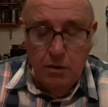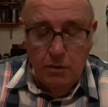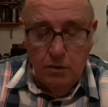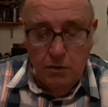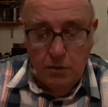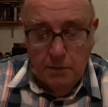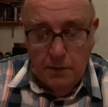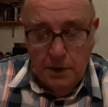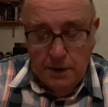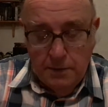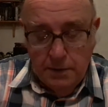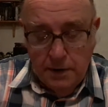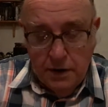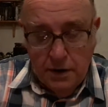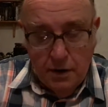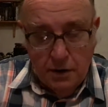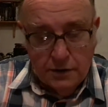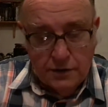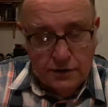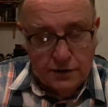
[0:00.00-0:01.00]
Or maybe
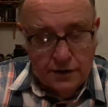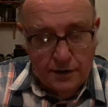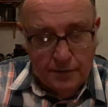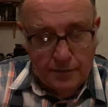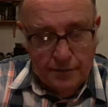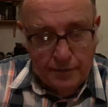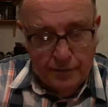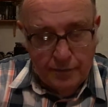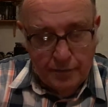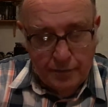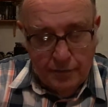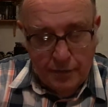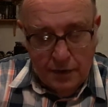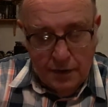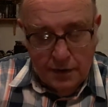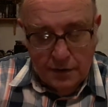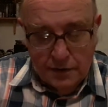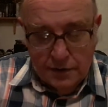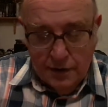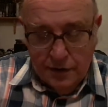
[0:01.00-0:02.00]
not,
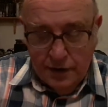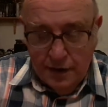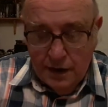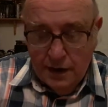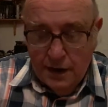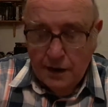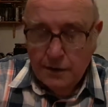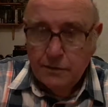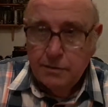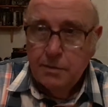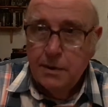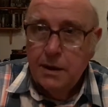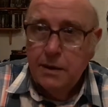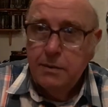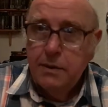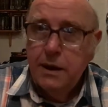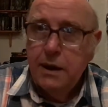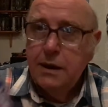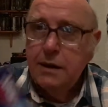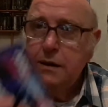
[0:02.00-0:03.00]
because I think that's
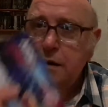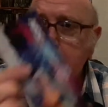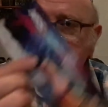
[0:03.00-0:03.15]
maybe it